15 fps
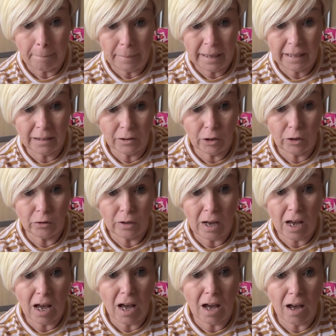peel the
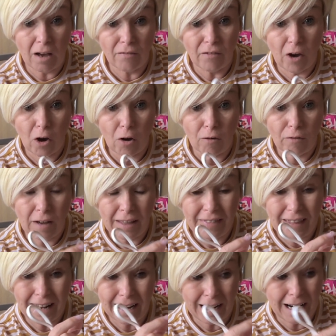other half off
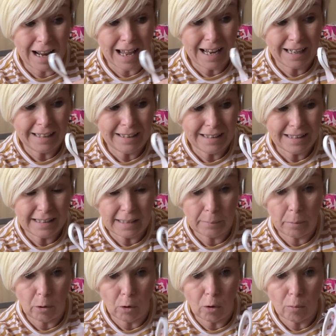and then line the
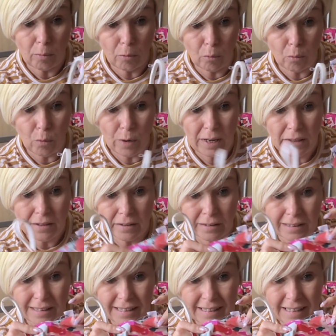zip up with
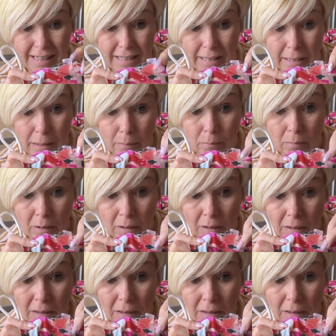the seam,